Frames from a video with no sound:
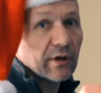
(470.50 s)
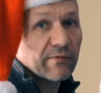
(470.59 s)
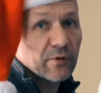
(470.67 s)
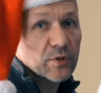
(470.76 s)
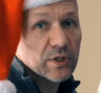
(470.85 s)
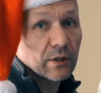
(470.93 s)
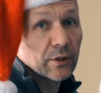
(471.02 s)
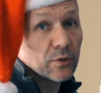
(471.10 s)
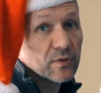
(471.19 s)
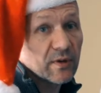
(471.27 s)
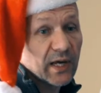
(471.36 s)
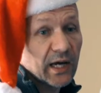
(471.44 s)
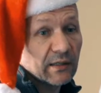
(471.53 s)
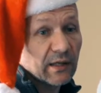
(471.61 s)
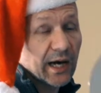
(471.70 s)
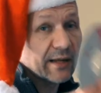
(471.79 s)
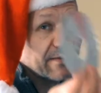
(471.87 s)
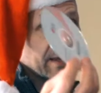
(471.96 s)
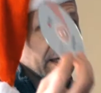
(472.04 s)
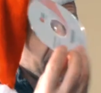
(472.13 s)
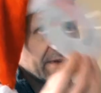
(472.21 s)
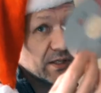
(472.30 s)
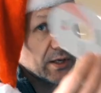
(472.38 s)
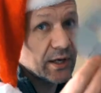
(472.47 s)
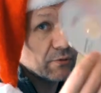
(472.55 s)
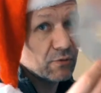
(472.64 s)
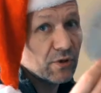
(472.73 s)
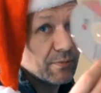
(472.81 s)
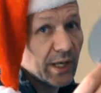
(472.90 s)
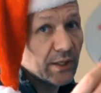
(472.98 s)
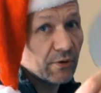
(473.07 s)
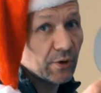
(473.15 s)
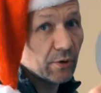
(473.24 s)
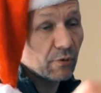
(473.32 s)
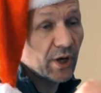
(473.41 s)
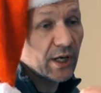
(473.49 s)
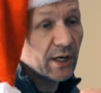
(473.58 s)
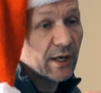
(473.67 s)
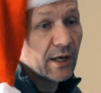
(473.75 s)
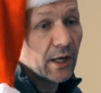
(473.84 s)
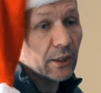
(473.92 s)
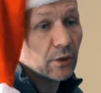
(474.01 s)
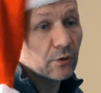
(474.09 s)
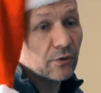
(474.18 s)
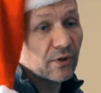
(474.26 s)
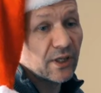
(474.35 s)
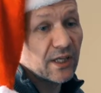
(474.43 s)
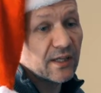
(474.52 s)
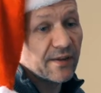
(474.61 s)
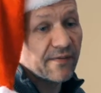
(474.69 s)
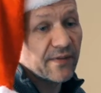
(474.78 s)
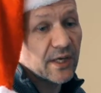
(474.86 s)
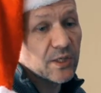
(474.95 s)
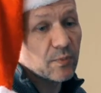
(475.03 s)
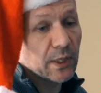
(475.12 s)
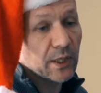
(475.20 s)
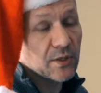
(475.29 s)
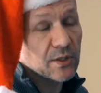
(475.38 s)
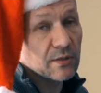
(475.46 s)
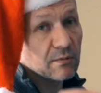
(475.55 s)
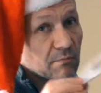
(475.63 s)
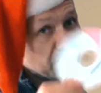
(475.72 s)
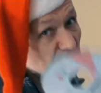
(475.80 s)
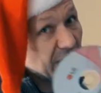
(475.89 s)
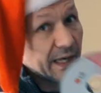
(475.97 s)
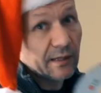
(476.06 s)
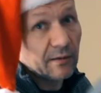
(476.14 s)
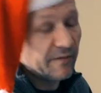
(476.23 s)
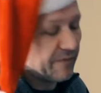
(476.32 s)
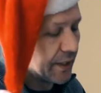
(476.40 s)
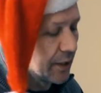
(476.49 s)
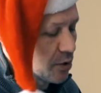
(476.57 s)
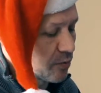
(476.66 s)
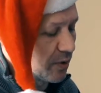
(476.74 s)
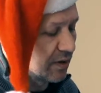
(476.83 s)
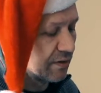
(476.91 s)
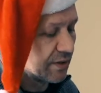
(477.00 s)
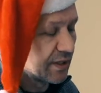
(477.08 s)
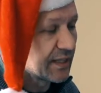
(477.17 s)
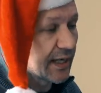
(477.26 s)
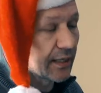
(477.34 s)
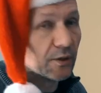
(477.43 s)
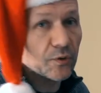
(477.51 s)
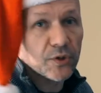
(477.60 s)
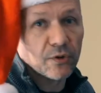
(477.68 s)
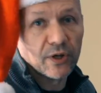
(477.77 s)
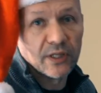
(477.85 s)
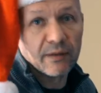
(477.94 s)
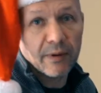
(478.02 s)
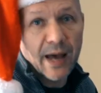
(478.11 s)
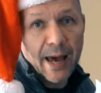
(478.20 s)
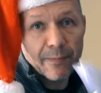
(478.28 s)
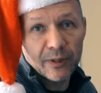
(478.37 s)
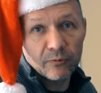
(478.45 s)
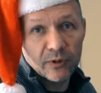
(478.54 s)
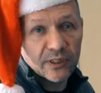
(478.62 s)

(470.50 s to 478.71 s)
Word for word: if you're still using that. I think these are rudimentary already, not really needing this because like Windows will detect your screen, Apple will